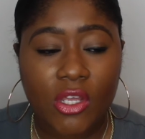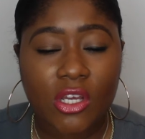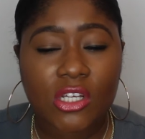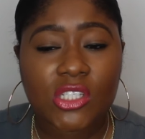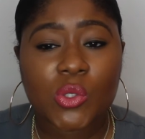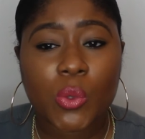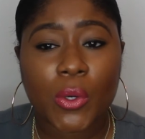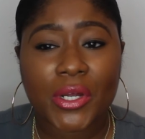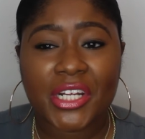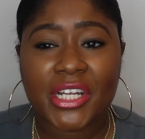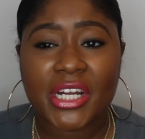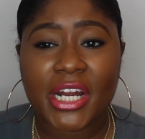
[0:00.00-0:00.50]

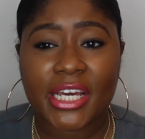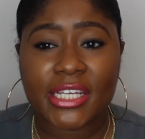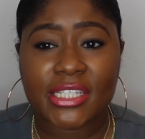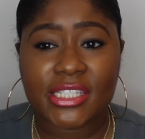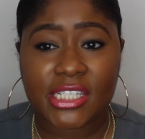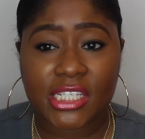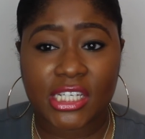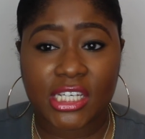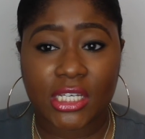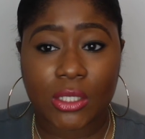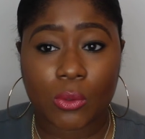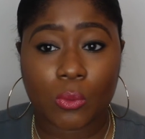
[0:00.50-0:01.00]

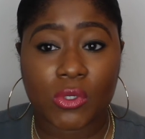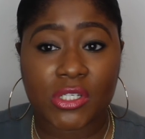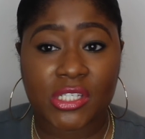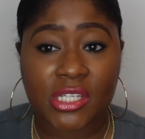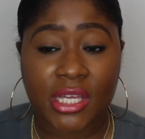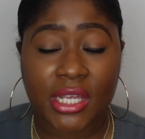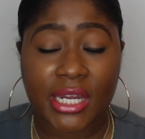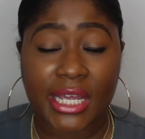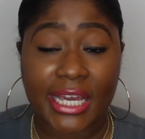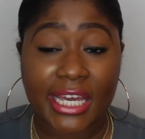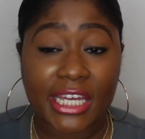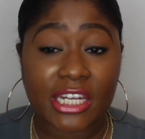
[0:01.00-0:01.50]
2019 was
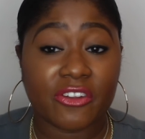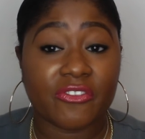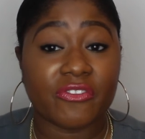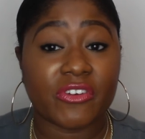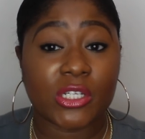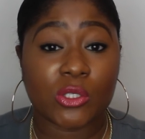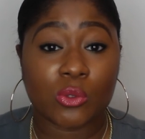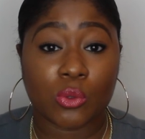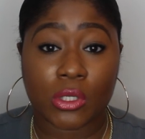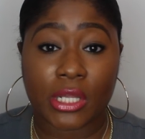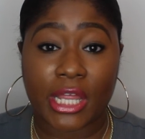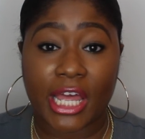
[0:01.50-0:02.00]
getting
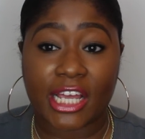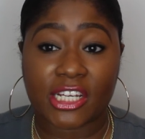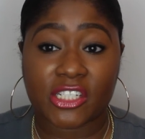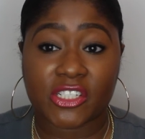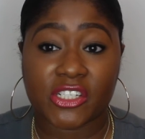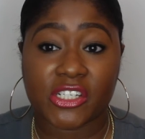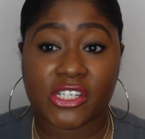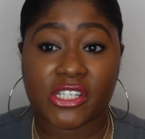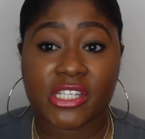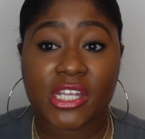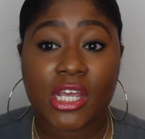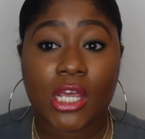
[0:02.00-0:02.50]
individual
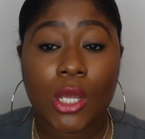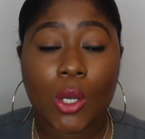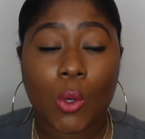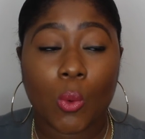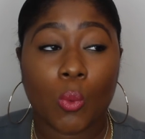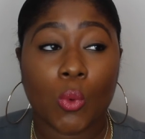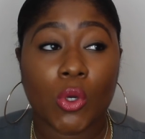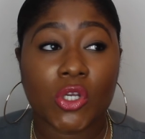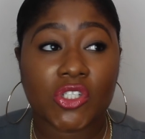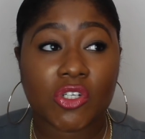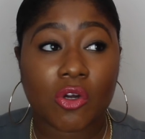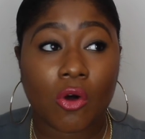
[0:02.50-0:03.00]
lashes
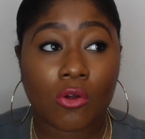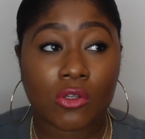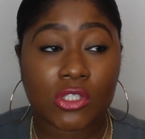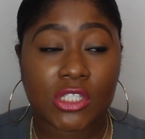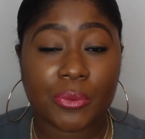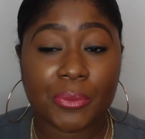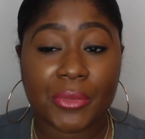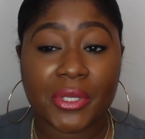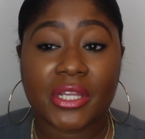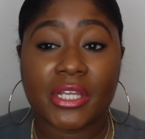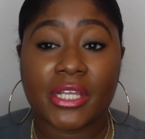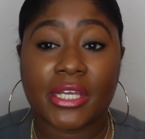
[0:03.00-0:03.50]
which
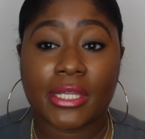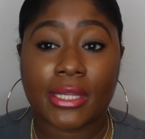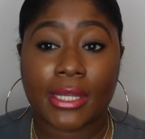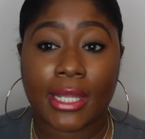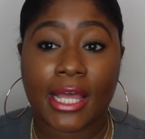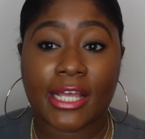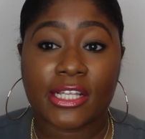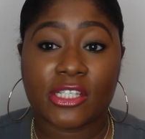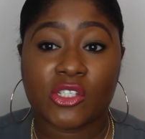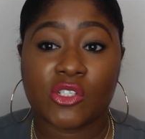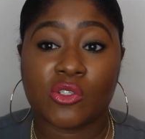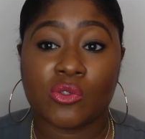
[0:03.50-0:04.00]
ultimately
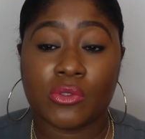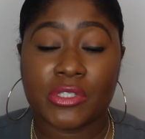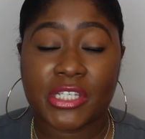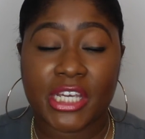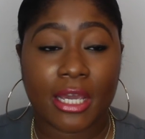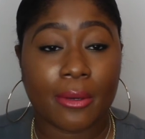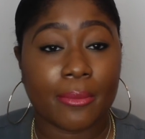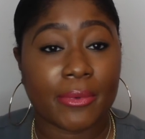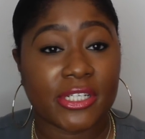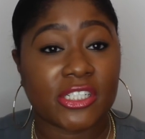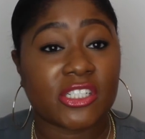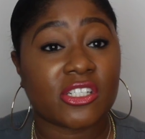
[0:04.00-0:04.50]
led to
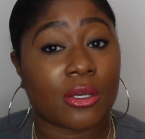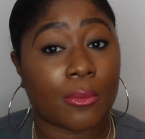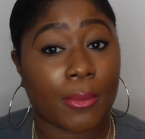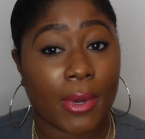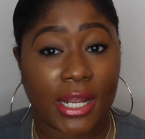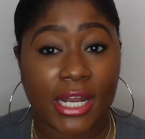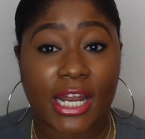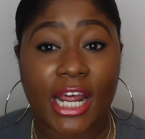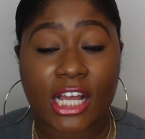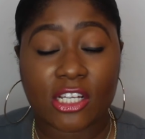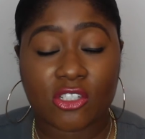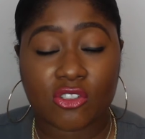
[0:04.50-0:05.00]
damage to
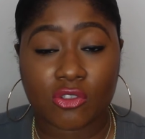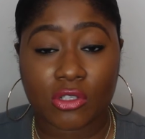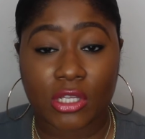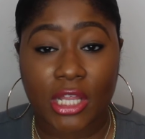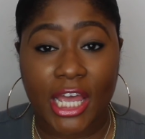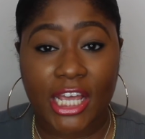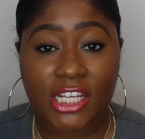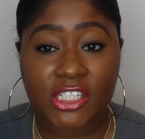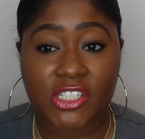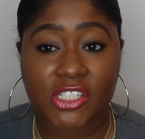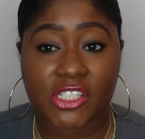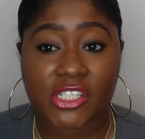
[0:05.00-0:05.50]
my natural
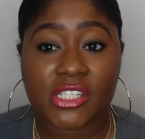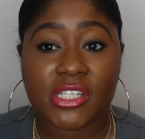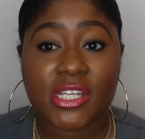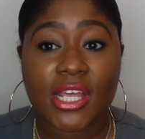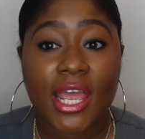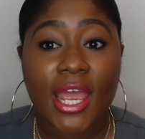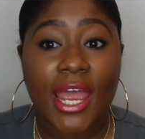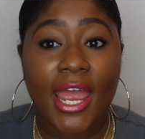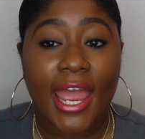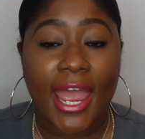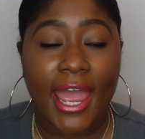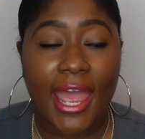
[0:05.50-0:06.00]
lashes
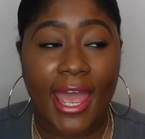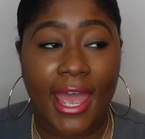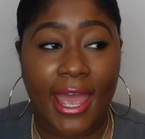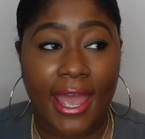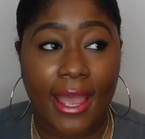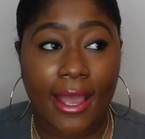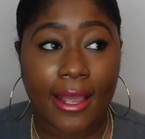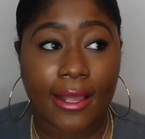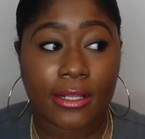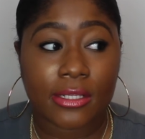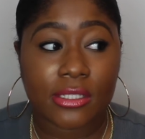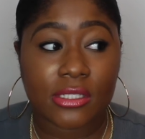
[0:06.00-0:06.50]

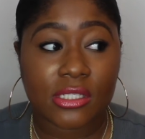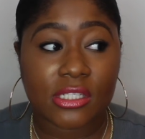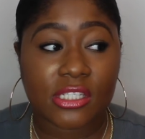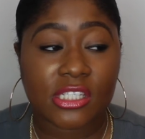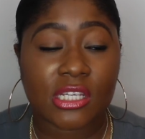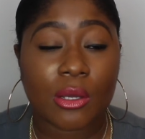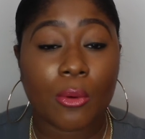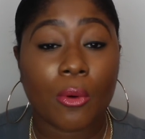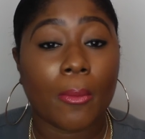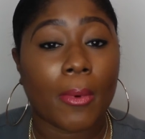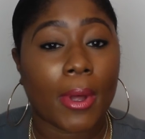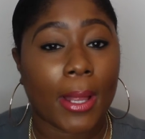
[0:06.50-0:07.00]
and
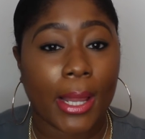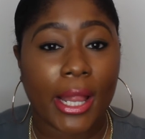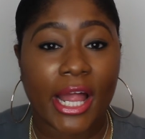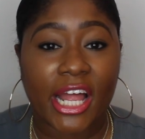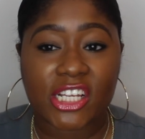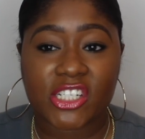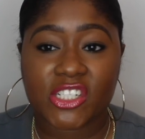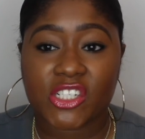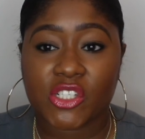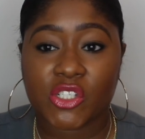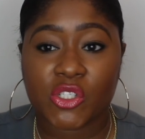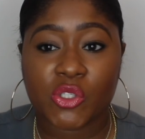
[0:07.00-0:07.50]
some of my
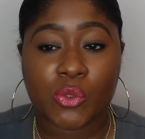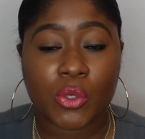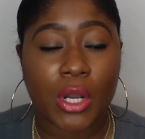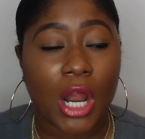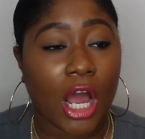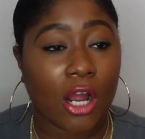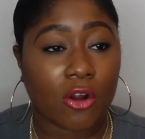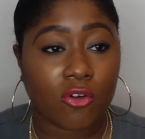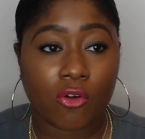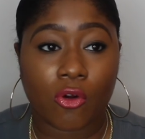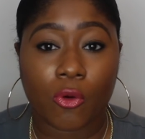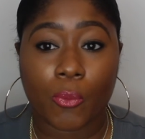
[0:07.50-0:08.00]
lashes do
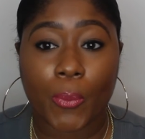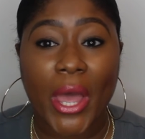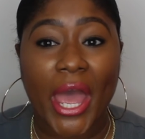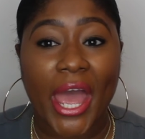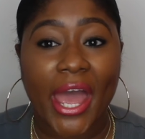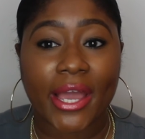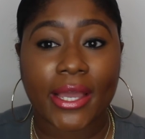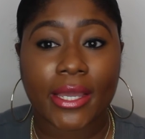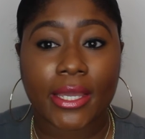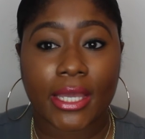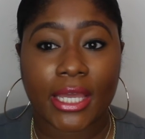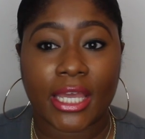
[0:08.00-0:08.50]
not grow
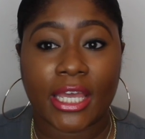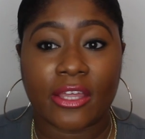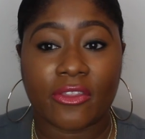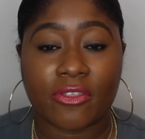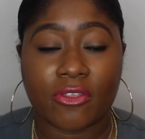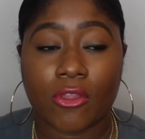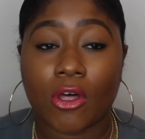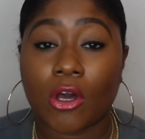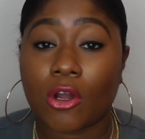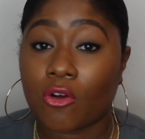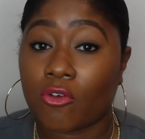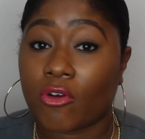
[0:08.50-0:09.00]
back
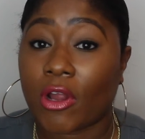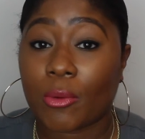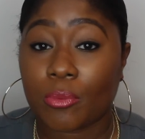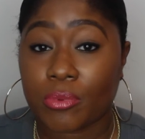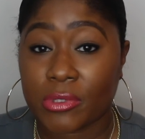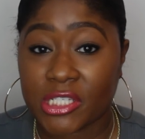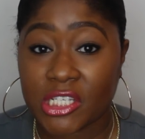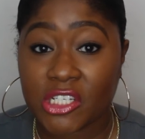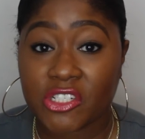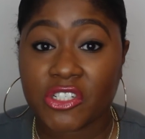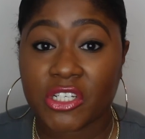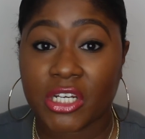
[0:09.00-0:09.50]
in the correct
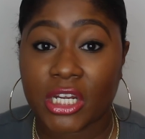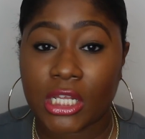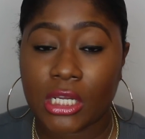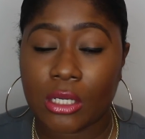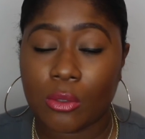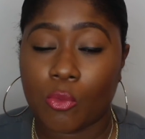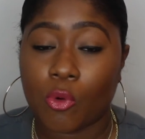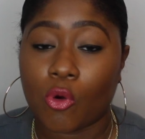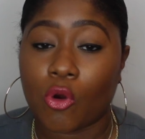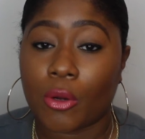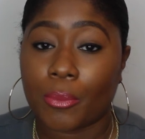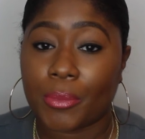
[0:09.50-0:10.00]
position
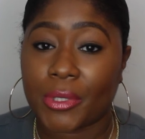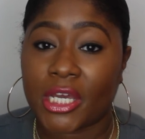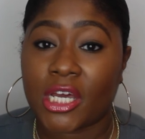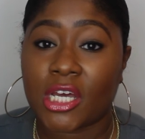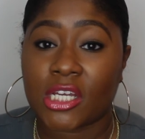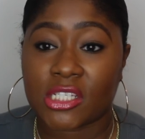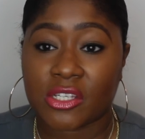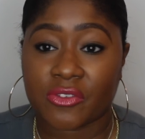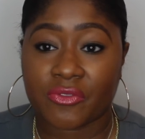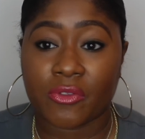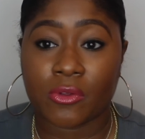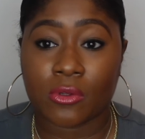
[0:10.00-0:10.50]
anymore
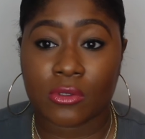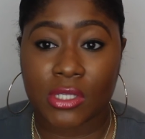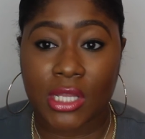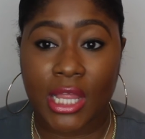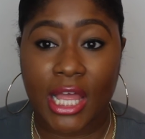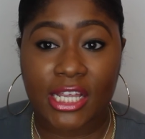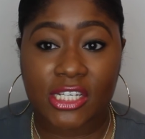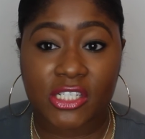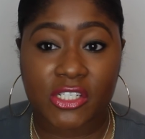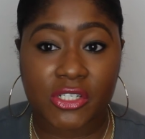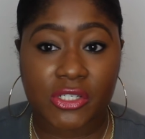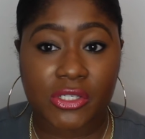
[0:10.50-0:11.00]
because of those
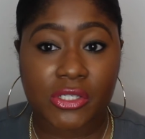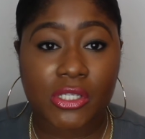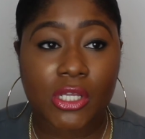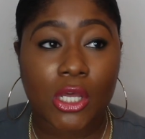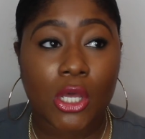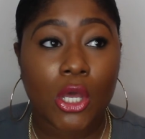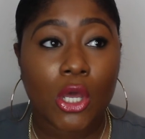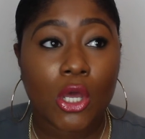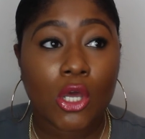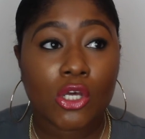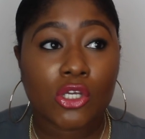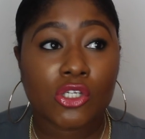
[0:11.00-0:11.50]
lashes.
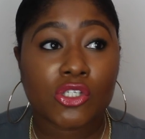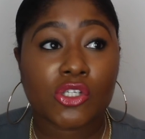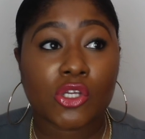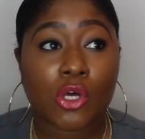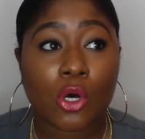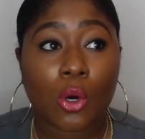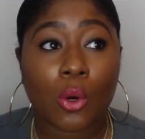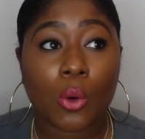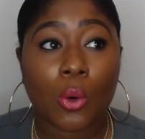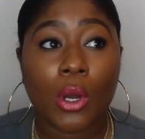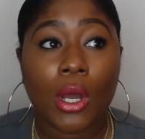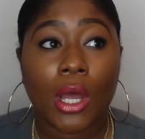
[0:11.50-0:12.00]

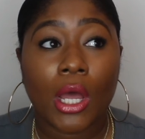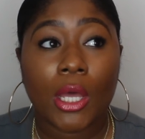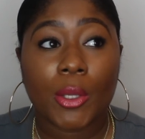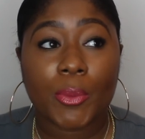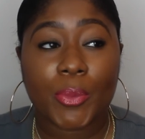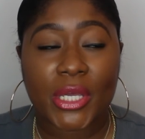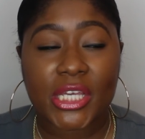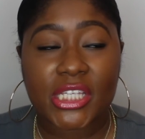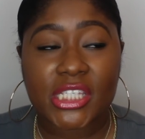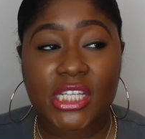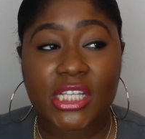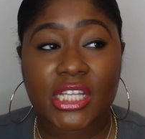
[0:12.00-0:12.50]
So
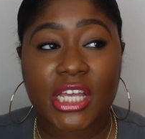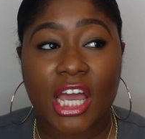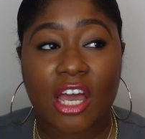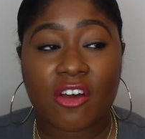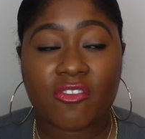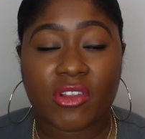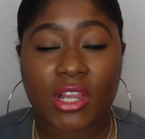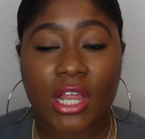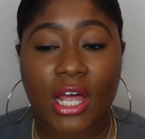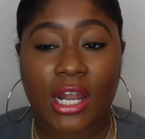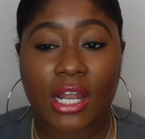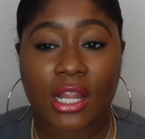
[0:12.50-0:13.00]
basically I
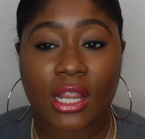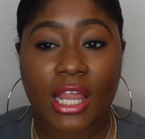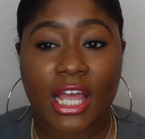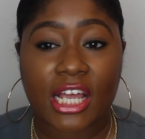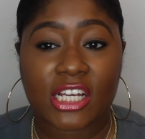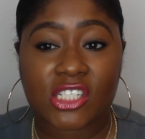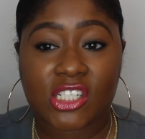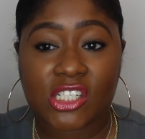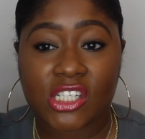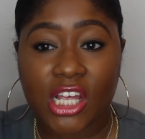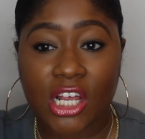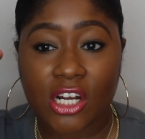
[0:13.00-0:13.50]
have a lot of
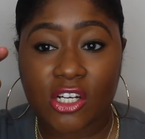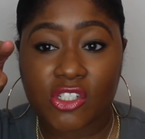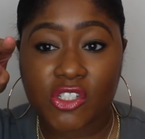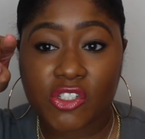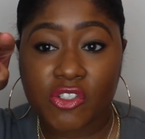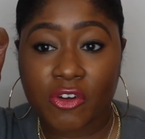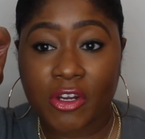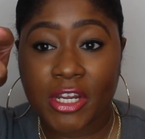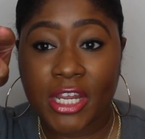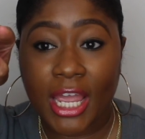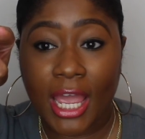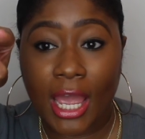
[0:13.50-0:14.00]
lashes that are
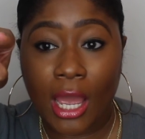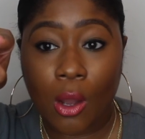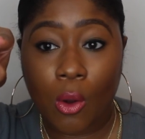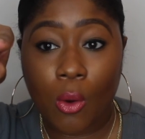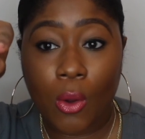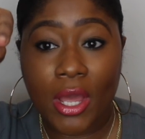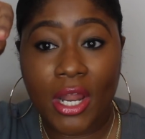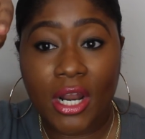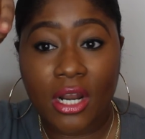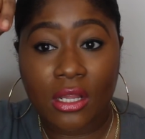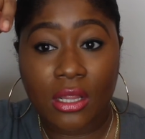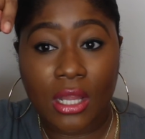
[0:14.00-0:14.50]
straight
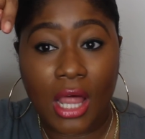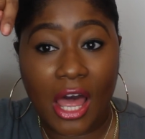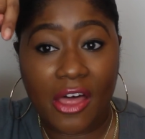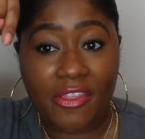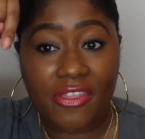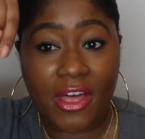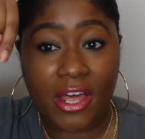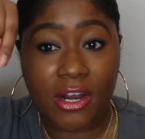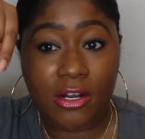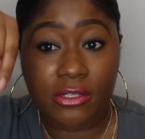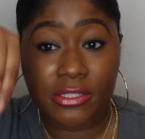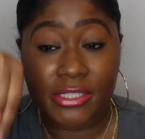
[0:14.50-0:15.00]
out and a
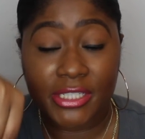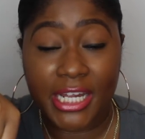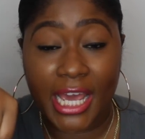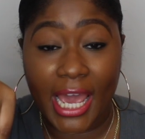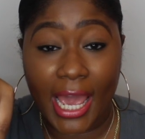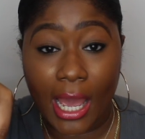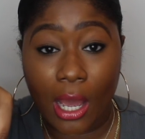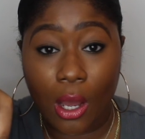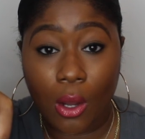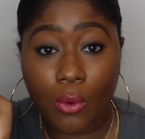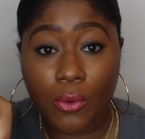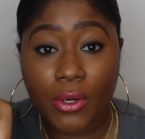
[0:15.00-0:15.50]
lot that are
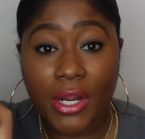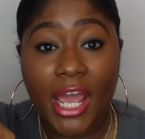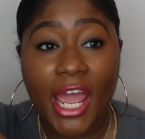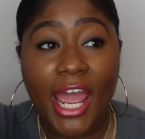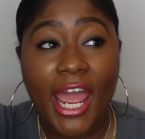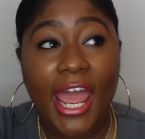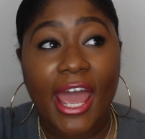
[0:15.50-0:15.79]
down